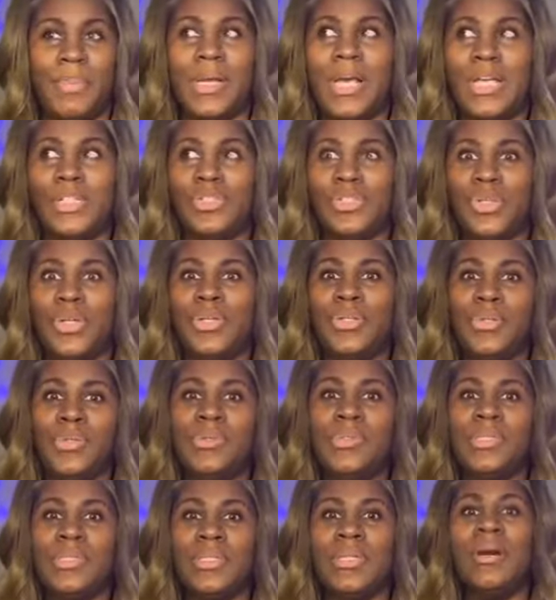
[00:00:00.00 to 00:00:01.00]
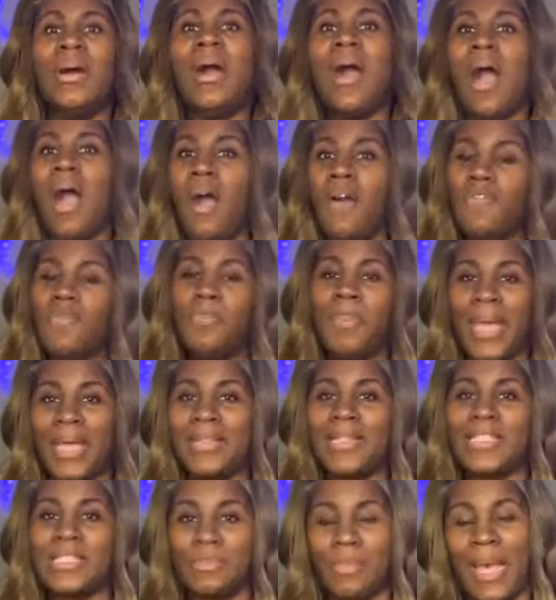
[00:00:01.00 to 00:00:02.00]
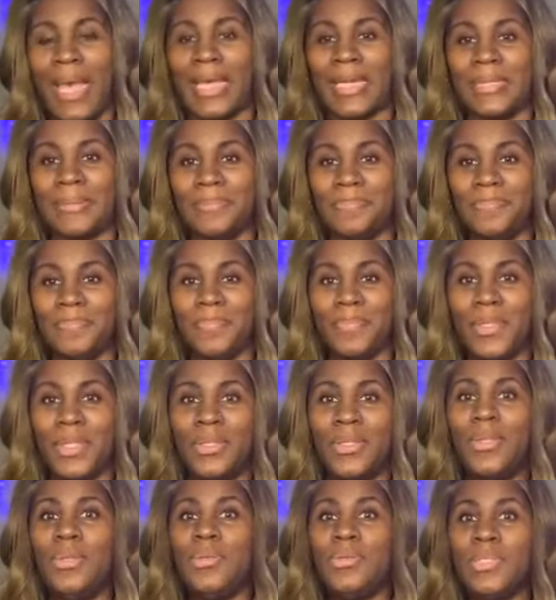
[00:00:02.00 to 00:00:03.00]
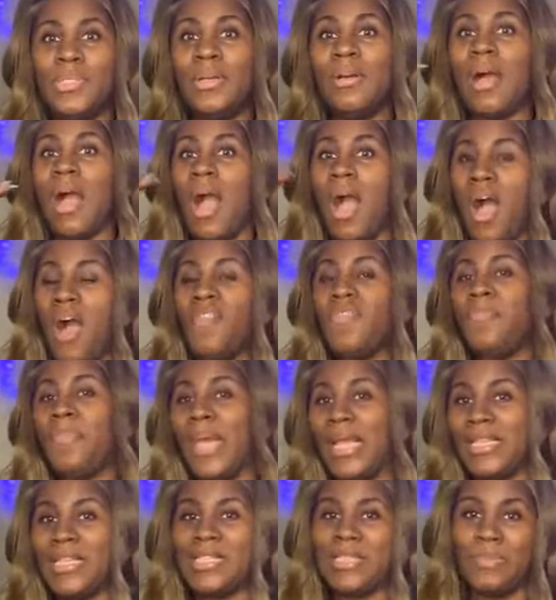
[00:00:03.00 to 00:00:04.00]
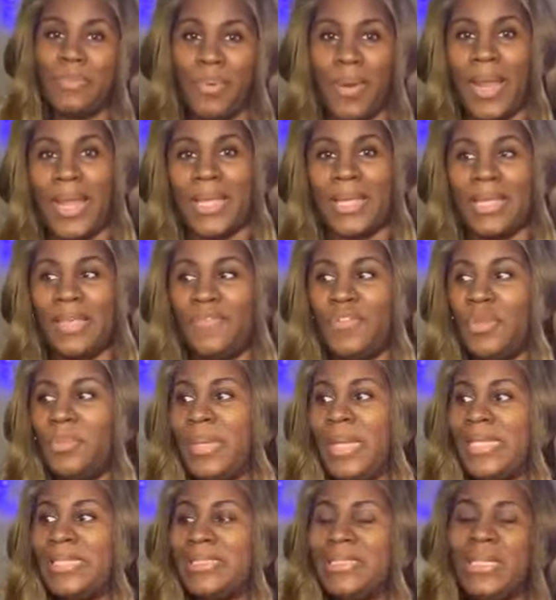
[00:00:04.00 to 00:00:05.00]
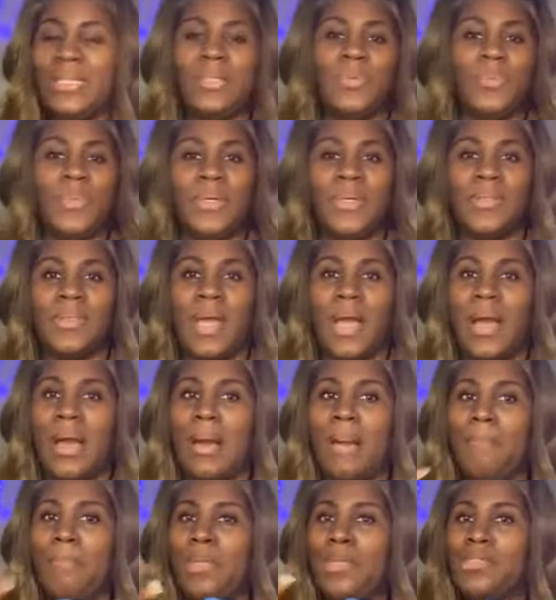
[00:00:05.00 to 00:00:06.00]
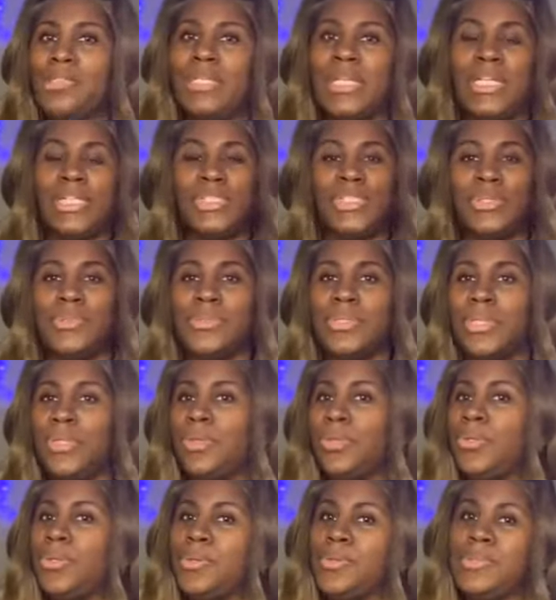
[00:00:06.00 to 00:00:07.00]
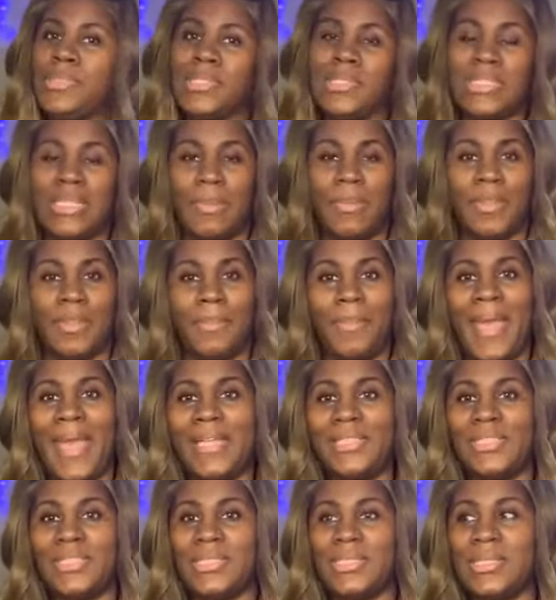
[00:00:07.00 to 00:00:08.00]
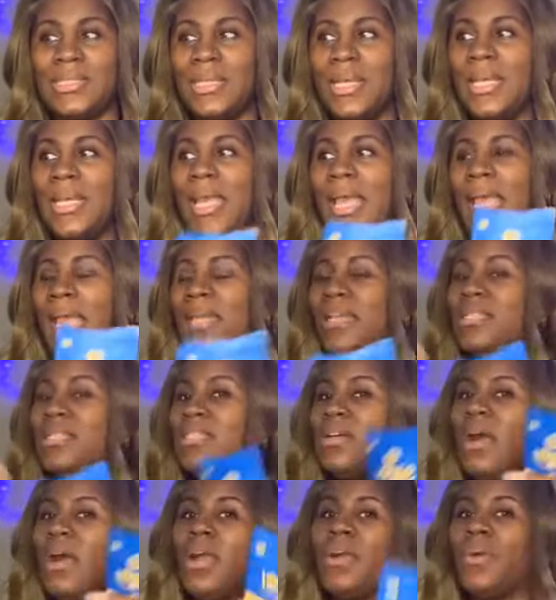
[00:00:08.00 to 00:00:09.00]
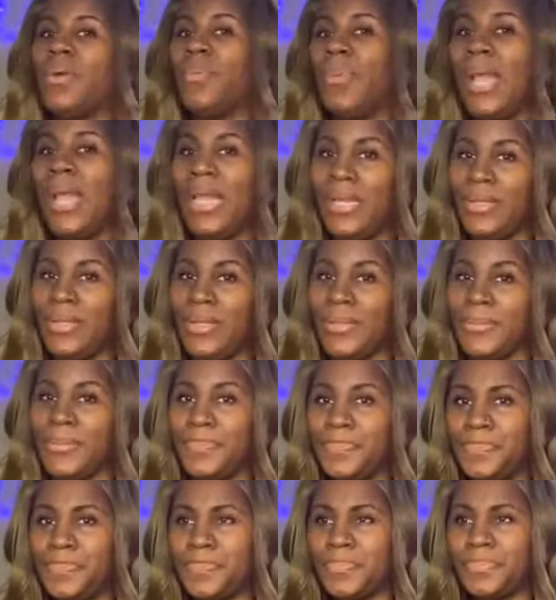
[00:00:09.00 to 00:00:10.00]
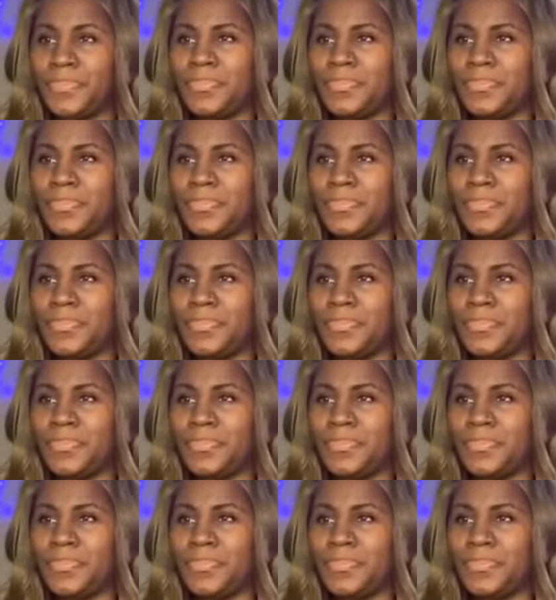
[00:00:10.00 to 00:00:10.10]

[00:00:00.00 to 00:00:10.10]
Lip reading: because you're used to an off-balance body. You're used to an off-balance brain. If you've been dealing with mental issues and you're using some of the patches and they start correcting you,